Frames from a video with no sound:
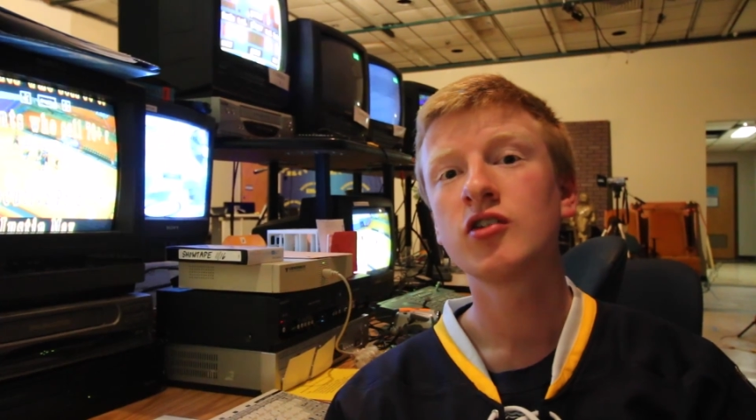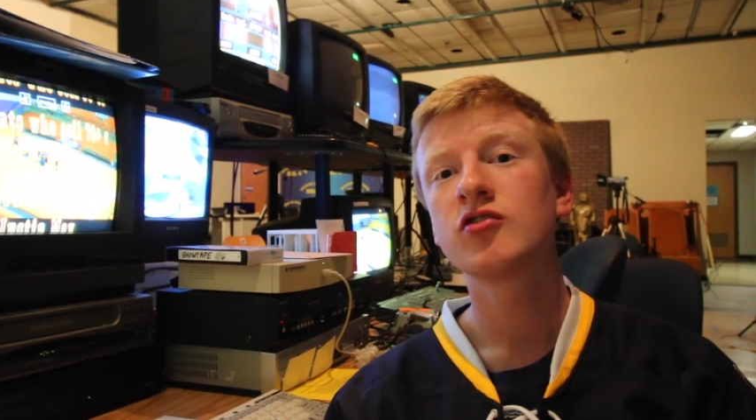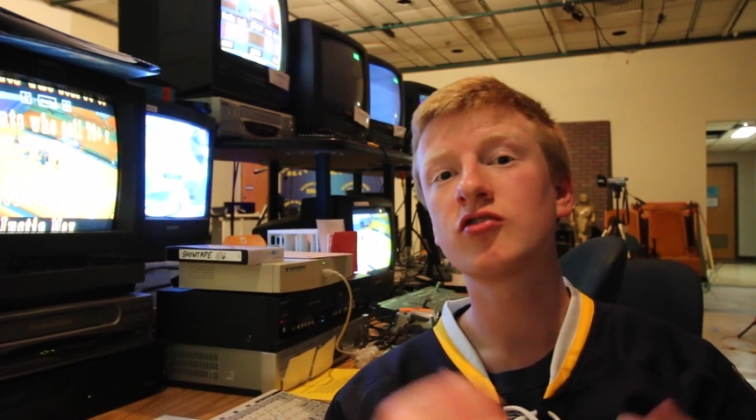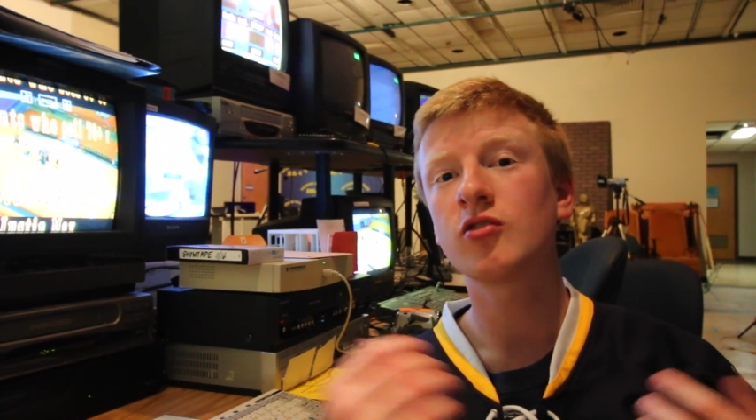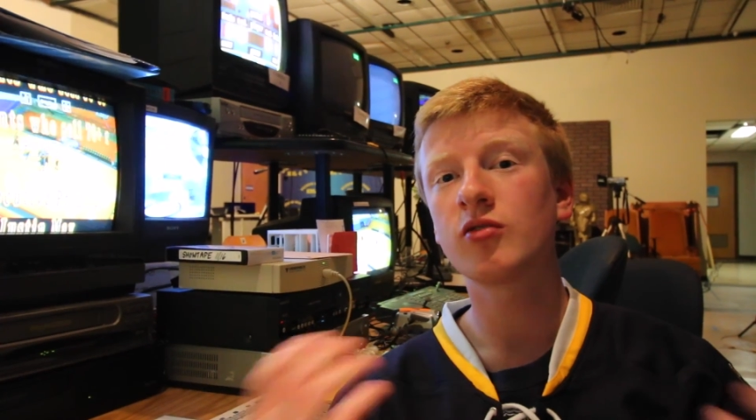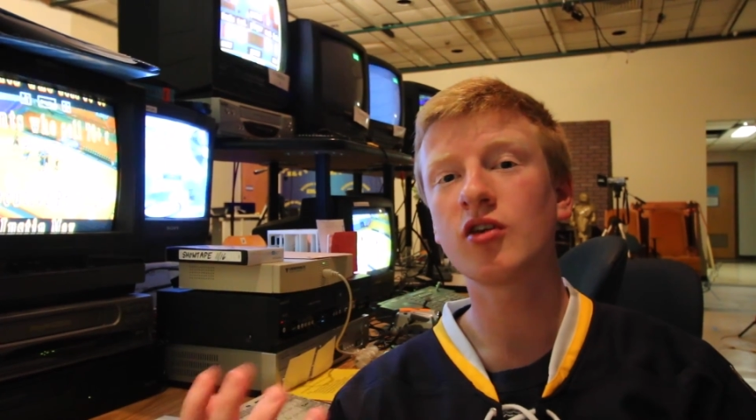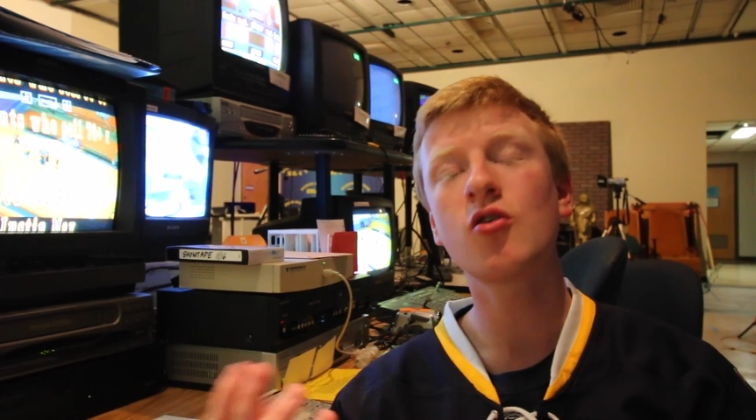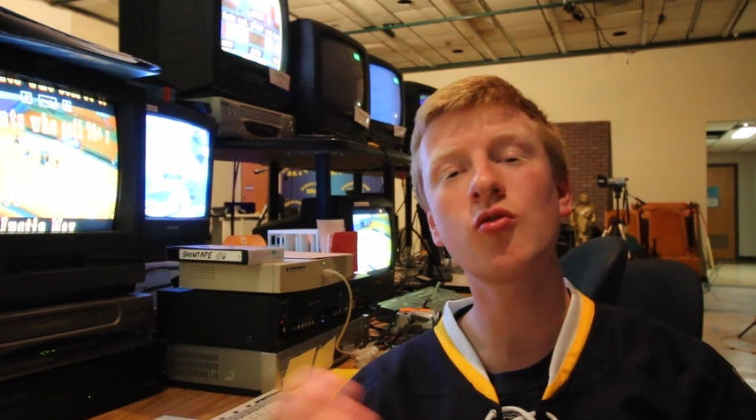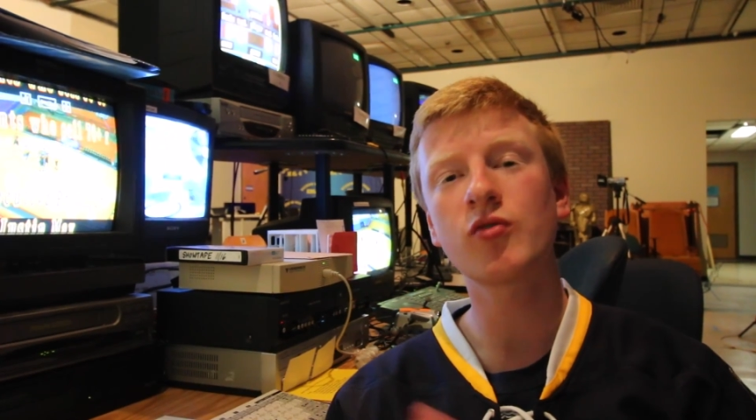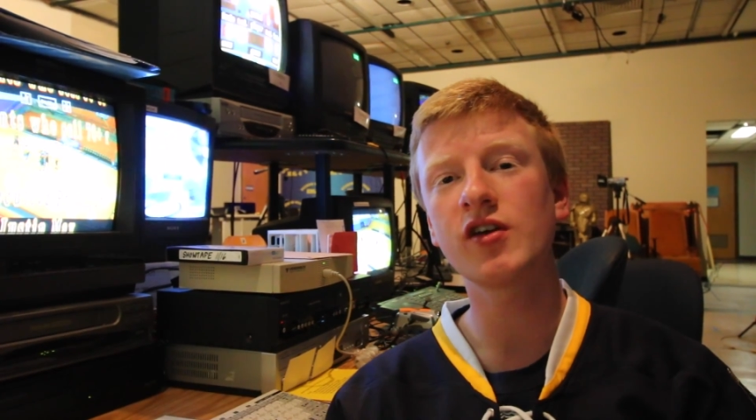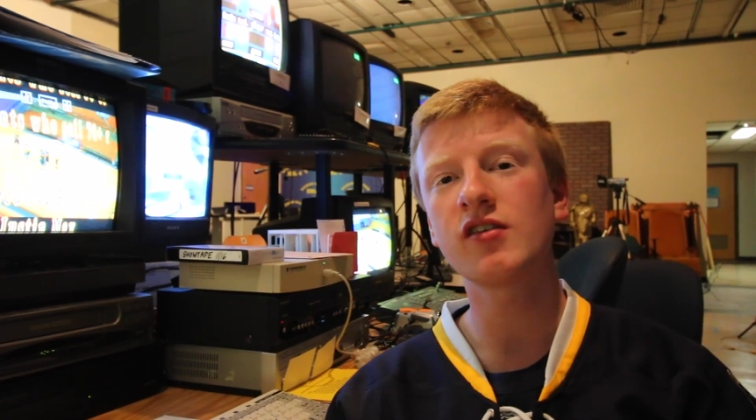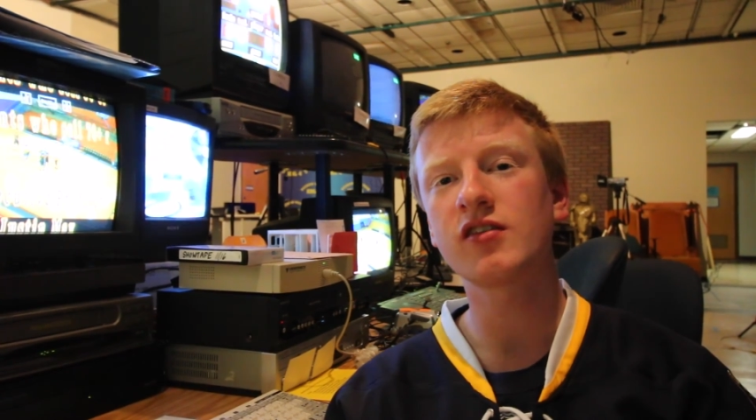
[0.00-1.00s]
So the whole
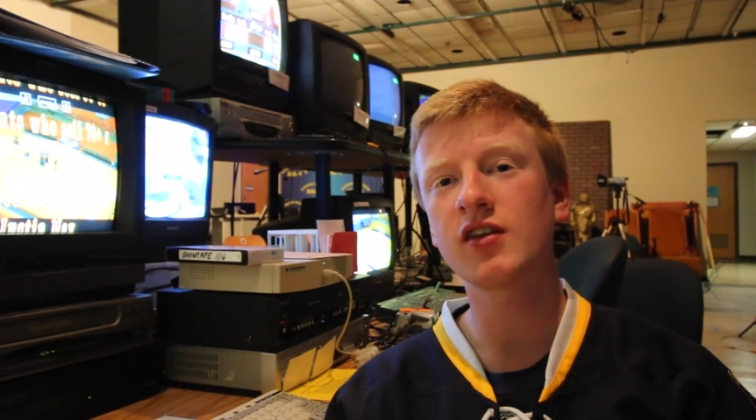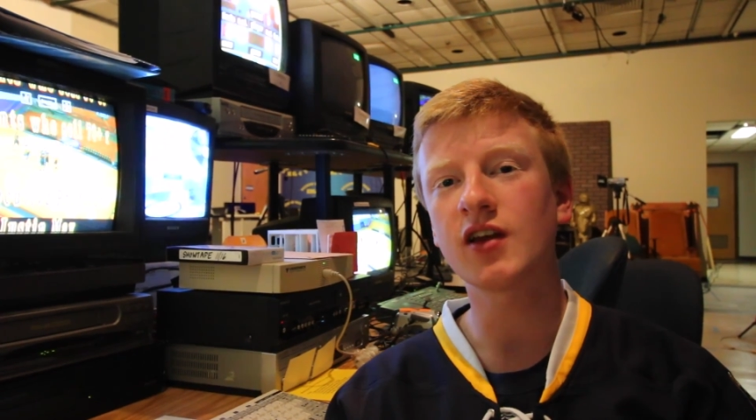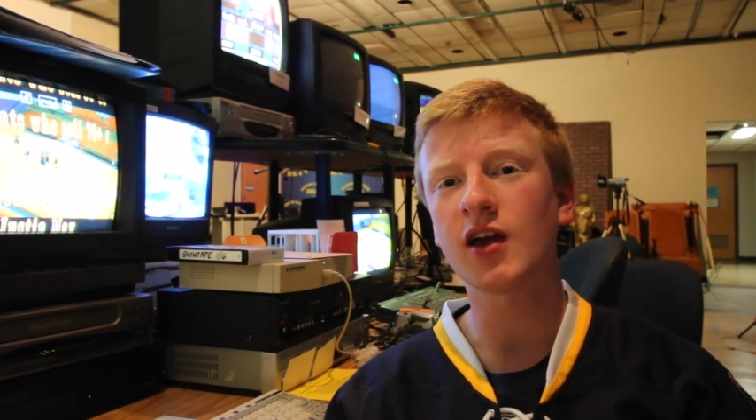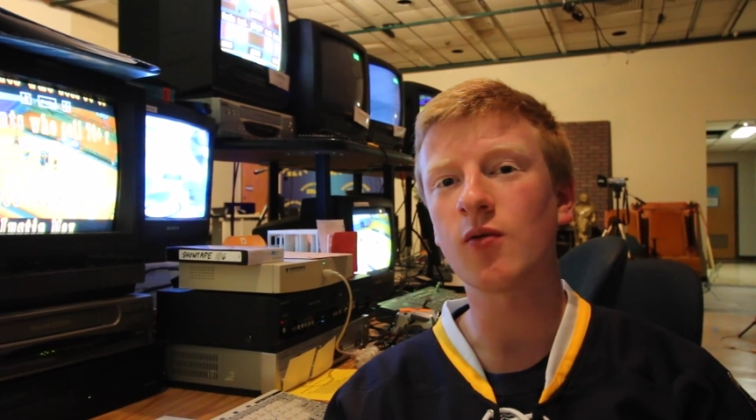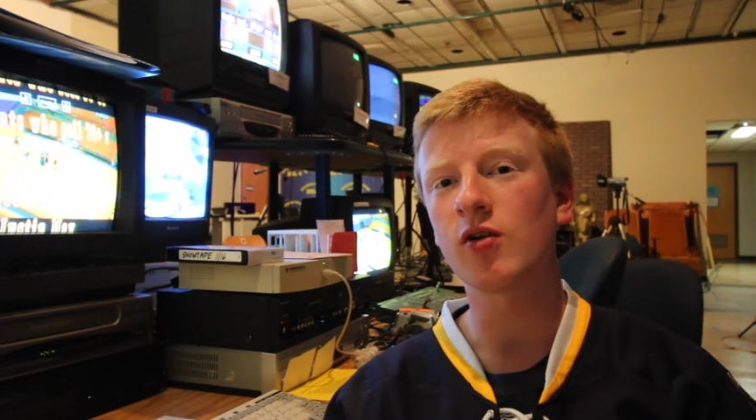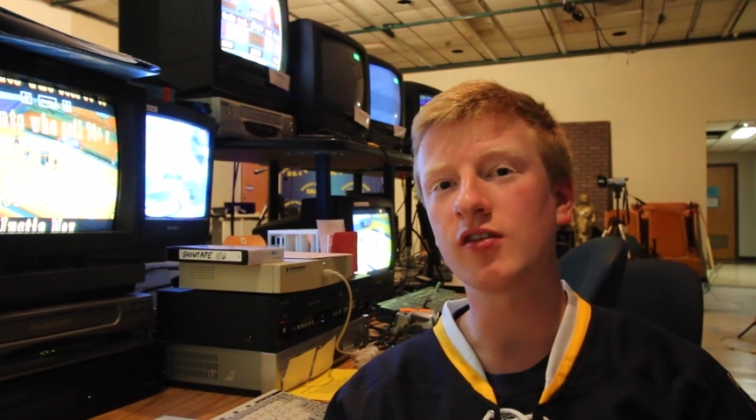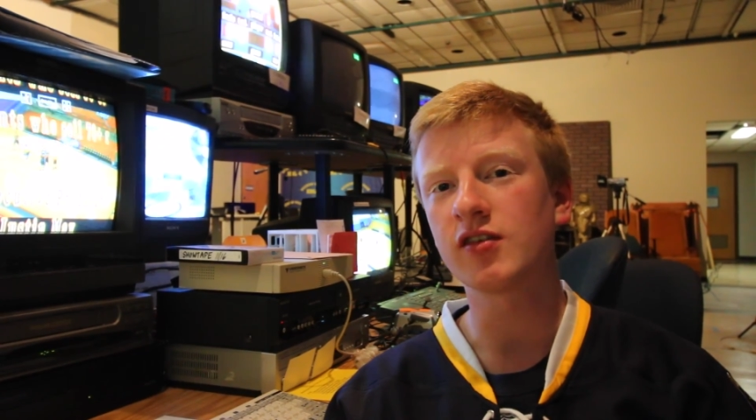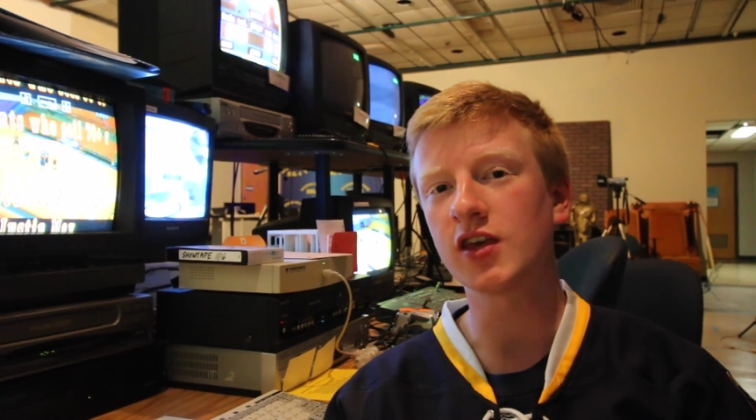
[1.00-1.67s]
reason I wanted